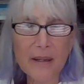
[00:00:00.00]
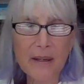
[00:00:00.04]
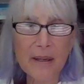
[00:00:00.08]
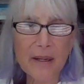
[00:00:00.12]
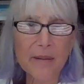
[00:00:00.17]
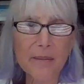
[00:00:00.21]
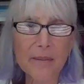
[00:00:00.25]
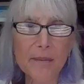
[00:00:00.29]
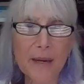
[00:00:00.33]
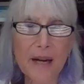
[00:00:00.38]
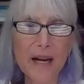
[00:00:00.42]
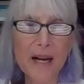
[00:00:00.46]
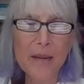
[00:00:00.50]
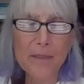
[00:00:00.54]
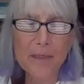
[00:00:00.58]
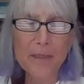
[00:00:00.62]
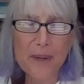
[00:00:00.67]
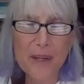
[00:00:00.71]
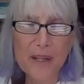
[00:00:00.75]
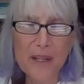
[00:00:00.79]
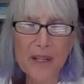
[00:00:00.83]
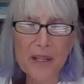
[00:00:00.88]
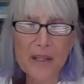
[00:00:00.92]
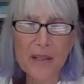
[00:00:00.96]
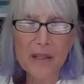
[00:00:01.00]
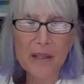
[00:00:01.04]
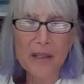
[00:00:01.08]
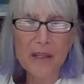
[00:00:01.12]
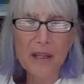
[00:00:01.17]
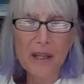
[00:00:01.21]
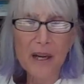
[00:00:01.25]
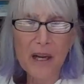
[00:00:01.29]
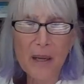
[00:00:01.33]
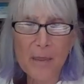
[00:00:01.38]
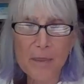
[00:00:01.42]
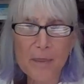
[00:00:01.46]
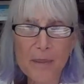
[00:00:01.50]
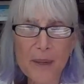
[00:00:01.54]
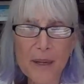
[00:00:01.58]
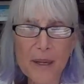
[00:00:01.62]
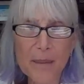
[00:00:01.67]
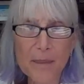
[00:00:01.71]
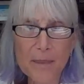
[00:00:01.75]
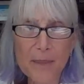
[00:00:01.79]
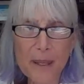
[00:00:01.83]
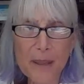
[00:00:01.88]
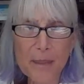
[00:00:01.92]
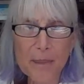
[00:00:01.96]
my opinion,
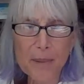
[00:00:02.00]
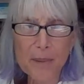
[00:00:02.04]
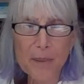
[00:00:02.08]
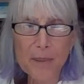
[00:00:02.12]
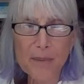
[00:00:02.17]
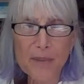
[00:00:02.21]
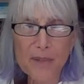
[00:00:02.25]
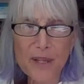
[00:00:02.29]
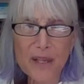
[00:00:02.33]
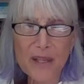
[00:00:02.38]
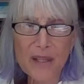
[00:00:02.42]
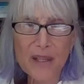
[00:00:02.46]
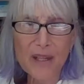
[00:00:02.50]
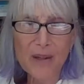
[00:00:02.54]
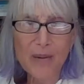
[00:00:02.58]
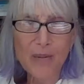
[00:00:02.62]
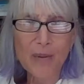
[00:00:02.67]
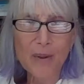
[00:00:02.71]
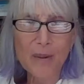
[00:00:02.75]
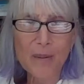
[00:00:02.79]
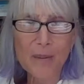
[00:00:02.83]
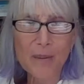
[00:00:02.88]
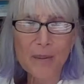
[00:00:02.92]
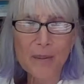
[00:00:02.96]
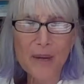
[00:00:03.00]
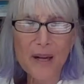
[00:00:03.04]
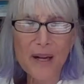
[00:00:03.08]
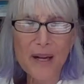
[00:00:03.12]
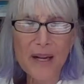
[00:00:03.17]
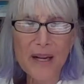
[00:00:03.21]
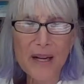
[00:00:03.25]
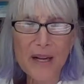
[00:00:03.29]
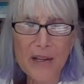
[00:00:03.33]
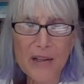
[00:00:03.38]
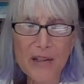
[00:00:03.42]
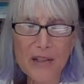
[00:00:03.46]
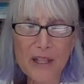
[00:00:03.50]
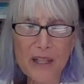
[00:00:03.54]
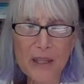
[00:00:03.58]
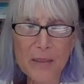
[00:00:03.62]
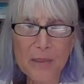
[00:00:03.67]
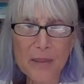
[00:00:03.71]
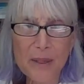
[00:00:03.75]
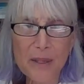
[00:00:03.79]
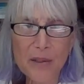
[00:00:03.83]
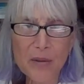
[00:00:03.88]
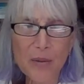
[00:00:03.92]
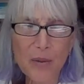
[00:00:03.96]
people, particularly women my age, need
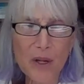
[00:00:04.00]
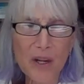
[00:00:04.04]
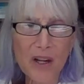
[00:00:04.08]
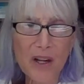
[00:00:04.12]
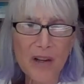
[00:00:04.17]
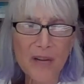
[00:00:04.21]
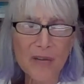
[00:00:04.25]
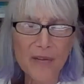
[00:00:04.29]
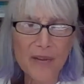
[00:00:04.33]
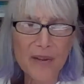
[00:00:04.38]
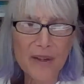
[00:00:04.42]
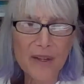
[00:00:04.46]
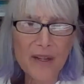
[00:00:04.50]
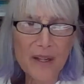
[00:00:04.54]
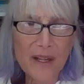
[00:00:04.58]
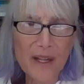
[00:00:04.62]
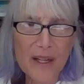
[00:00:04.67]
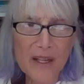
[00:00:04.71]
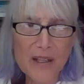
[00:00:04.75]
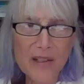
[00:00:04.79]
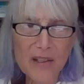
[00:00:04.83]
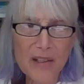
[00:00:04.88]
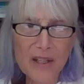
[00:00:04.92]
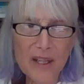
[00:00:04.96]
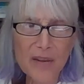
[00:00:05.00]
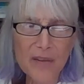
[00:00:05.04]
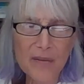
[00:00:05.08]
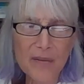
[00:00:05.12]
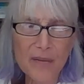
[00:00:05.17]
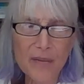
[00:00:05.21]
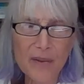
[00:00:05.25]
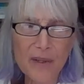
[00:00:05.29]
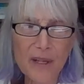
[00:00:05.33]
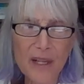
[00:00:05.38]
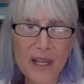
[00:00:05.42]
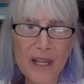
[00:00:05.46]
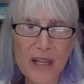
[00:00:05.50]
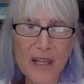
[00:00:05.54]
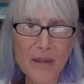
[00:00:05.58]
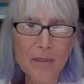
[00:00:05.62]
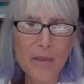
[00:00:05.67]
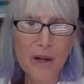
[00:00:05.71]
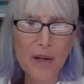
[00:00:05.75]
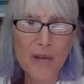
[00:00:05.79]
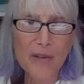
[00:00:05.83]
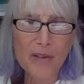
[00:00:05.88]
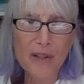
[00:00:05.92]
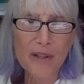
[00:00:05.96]
B12, D3, and a
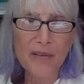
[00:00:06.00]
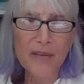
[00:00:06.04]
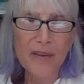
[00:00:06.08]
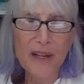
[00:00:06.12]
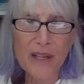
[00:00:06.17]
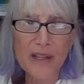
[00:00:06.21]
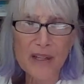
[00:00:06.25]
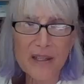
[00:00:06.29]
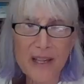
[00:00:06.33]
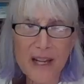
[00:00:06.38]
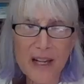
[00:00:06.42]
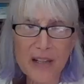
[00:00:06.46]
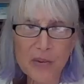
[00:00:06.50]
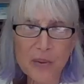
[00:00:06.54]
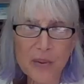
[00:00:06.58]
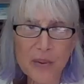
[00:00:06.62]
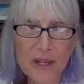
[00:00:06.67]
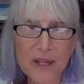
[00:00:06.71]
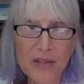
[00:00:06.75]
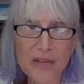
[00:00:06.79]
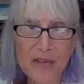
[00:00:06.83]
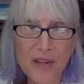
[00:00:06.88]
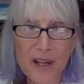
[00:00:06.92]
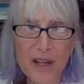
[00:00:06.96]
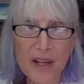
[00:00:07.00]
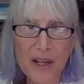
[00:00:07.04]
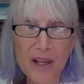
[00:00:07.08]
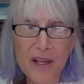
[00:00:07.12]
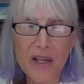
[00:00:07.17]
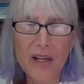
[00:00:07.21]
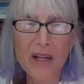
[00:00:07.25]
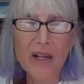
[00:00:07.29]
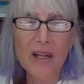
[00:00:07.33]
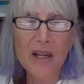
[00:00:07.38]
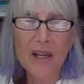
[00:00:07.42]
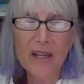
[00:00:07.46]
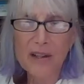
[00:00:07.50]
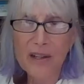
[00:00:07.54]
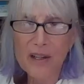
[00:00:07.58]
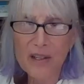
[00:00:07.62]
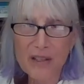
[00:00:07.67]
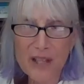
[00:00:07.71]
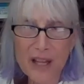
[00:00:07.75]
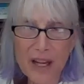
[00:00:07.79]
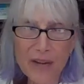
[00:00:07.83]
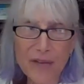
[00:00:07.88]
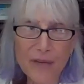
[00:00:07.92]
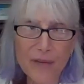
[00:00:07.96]
multivite. That's what I take. You can
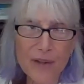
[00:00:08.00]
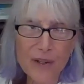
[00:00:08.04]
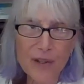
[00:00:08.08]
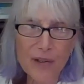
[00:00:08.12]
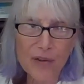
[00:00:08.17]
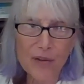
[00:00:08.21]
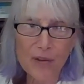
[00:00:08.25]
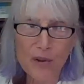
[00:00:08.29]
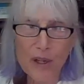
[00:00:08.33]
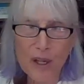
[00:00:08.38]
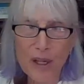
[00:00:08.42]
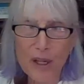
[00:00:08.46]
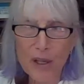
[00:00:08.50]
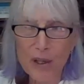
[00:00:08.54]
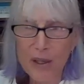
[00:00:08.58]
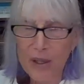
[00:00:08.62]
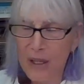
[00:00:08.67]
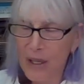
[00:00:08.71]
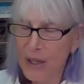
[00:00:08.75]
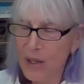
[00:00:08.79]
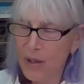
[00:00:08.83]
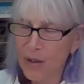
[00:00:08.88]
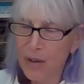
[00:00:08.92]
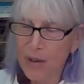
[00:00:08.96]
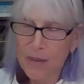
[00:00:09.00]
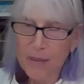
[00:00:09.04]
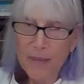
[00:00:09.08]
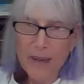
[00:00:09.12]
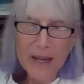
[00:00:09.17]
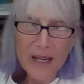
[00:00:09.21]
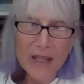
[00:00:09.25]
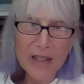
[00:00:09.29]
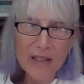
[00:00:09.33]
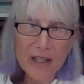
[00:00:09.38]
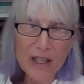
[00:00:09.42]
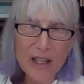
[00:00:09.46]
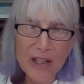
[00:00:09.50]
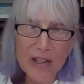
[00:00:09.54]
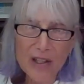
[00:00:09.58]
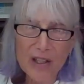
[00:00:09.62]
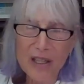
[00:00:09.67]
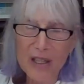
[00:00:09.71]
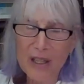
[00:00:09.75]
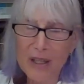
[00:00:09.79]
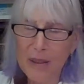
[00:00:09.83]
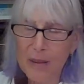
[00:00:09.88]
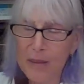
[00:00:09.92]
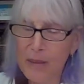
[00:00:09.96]
take fish oil or
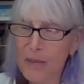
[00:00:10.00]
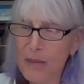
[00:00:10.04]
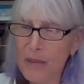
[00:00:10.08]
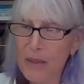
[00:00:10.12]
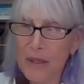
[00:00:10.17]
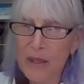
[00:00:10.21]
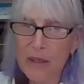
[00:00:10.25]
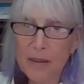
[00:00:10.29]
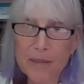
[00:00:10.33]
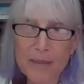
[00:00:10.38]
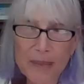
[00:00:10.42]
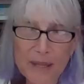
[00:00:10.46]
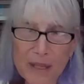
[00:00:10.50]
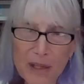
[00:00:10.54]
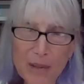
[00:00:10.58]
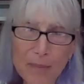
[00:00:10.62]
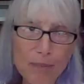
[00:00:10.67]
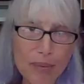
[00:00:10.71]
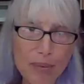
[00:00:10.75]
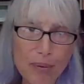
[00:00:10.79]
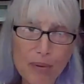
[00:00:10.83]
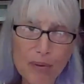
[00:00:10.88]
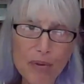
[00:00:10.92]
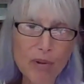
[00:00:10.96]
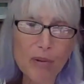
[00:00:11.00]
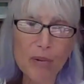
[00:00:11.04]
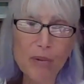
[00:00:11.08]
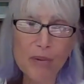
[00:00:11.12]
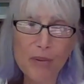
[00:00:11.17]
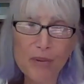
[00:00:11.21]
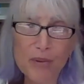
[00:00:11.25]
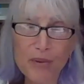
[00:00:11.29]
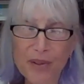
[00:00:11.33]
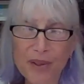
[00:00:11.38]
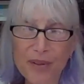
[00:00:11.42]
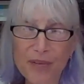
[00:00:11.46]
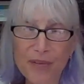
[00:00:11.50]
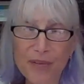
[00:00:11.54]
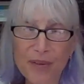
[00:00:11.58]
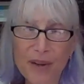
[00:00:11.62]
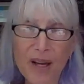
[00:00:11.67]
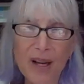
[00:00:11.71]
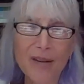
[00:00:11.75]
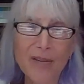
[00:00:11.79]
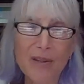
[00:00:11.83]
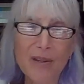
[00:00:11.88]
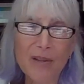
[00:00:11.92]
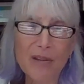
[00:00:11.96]
magnesium, better prunes if you're
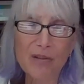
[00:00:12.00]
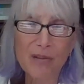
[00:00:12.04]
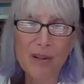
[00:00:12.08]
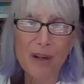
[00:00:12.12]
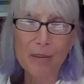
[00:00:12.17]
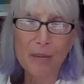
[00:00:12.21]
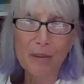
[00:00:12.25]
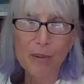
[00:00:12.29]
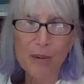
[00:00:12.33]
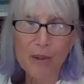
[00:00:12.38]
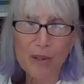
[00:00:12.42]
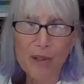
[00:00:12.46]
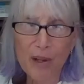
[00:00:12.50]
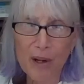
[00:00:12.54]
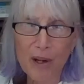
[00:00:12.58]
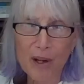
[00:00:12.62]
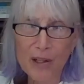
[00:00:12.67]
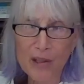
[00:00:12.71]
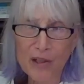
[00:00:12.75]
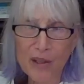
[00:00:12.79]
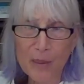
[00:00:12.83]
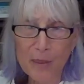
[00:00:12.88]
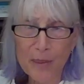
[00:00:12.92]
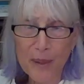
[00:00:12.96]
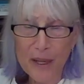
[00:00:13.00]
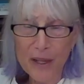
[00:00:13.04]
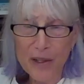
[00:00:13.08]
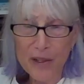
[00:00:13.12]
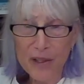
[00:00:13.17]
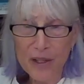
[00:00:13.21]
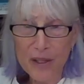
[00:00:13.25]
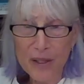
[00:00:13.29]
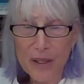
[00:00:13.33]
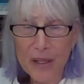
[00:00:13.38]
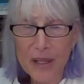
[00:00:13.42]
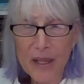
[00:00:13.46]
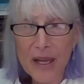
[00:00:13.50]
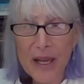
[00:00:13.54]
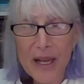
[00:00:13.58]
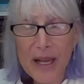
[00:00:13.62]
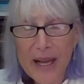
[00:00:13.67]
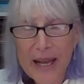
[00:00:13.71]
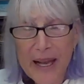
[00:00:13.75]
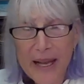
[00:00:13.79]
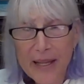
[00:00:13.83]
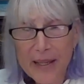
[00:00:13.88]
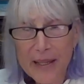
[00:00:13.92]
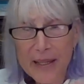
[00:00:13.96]
having trouble with constipation.
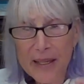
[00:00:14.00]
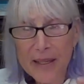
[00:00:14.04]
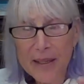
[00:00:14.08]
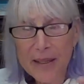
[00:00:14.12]
And